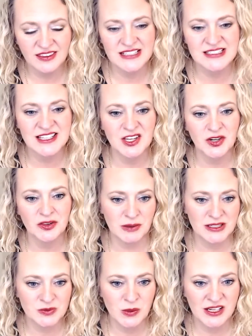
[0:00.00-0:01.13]
They say, the
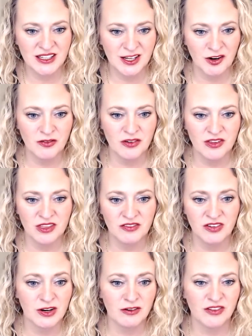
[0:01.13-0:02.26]
best way to get over the
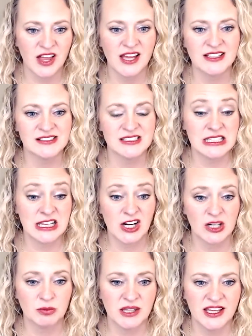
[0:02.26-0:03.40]
fear of flying is to get on
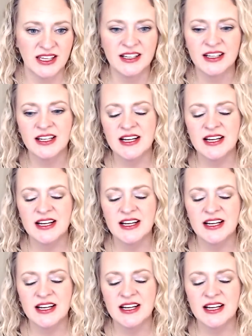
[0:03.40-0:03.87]
a plane.